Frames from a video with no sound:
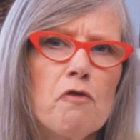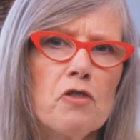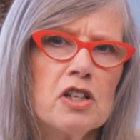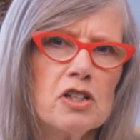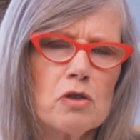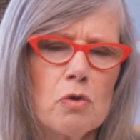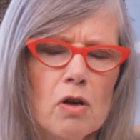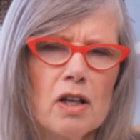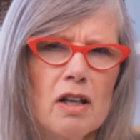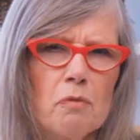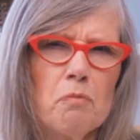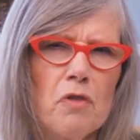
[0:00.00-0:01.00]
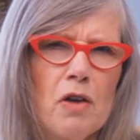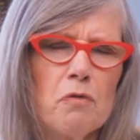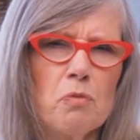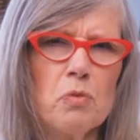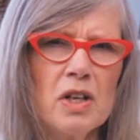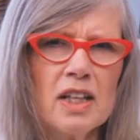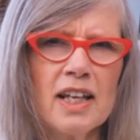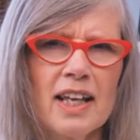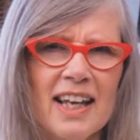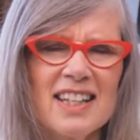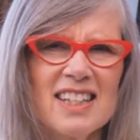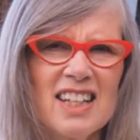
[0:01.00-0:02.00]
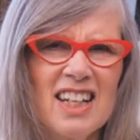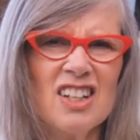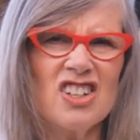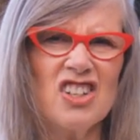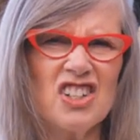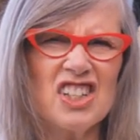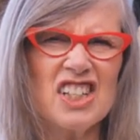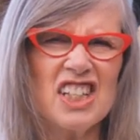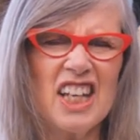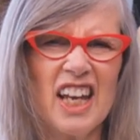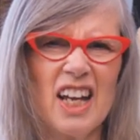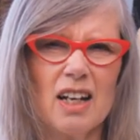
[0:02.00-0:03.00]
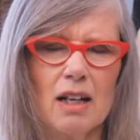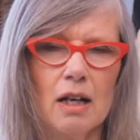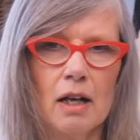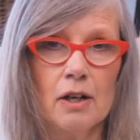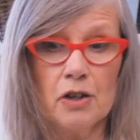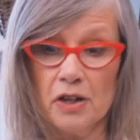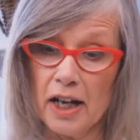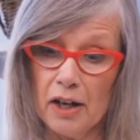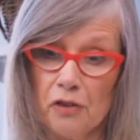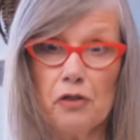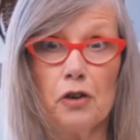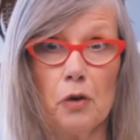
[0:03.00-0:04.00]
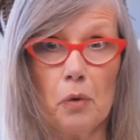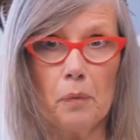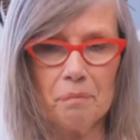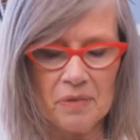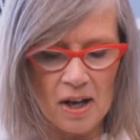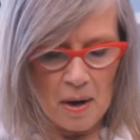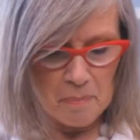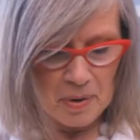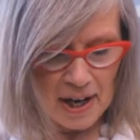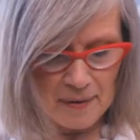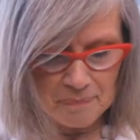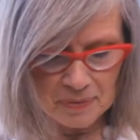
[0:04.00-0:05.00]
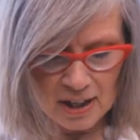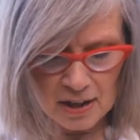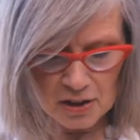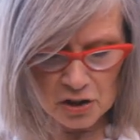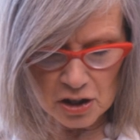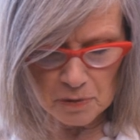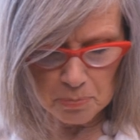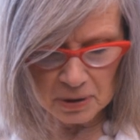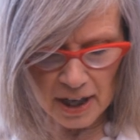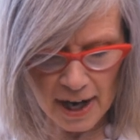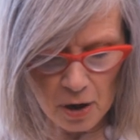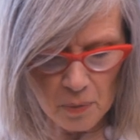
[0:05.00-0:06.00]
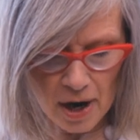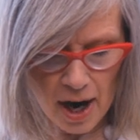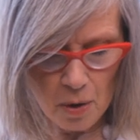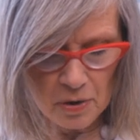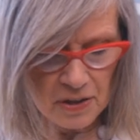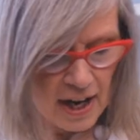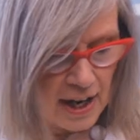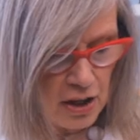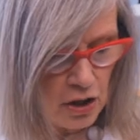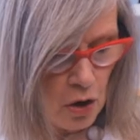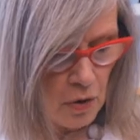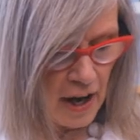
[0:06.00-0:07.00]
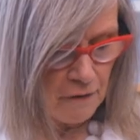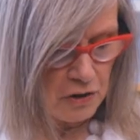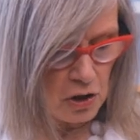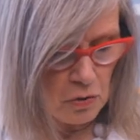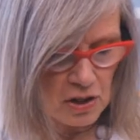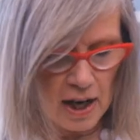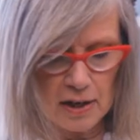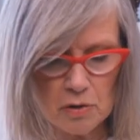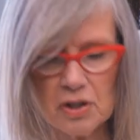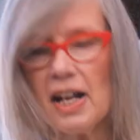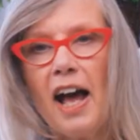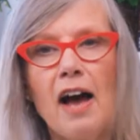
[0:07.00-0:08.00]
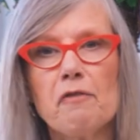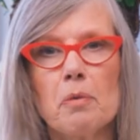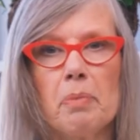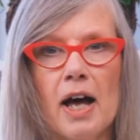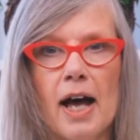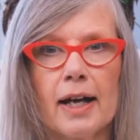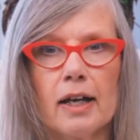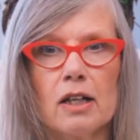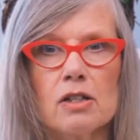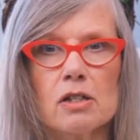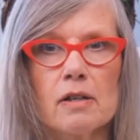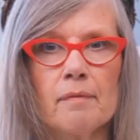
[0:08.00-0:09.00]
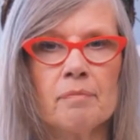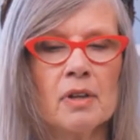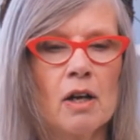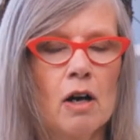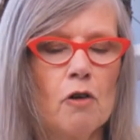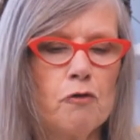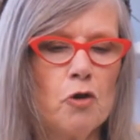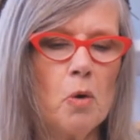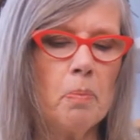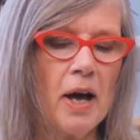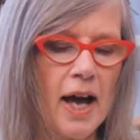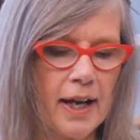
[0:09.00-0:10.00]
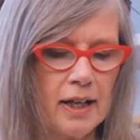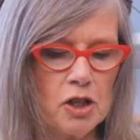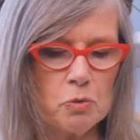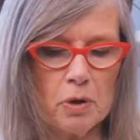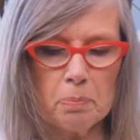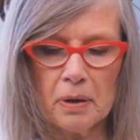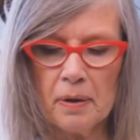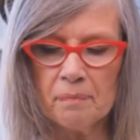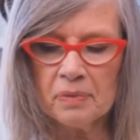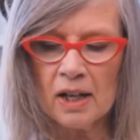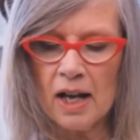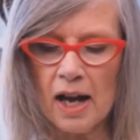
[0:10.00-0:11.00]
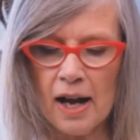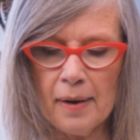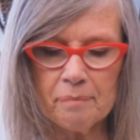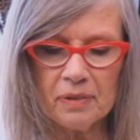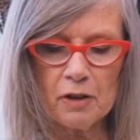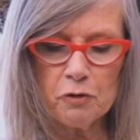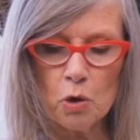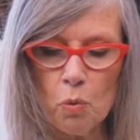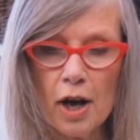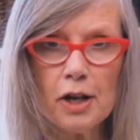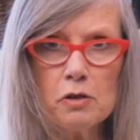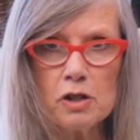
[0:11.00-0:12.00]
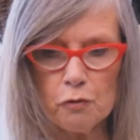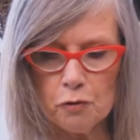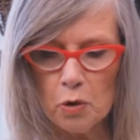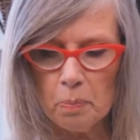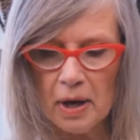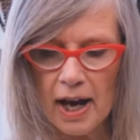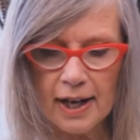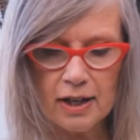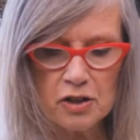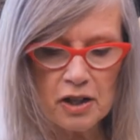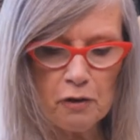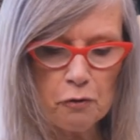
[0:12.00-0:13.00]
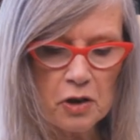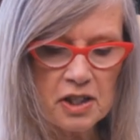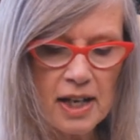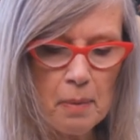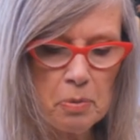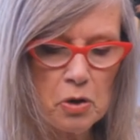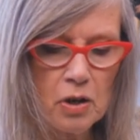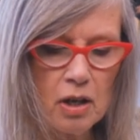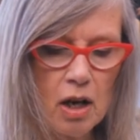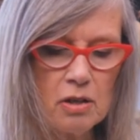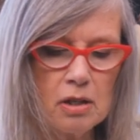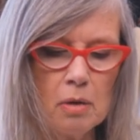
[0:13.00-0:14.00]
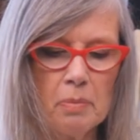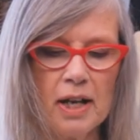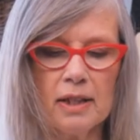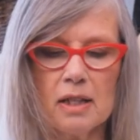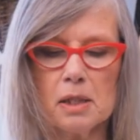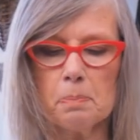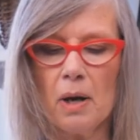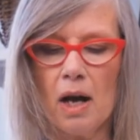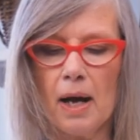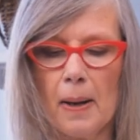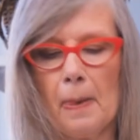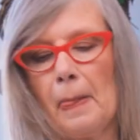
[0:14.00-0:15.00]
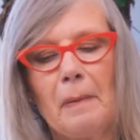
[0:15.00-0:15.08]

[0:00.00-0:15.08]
visceral. It really gets into your skin, your nails too. But just play around with it, and you don't have to use. I used a half a package. A full package would, if you want to use a full package, like for example, you can also make this pot.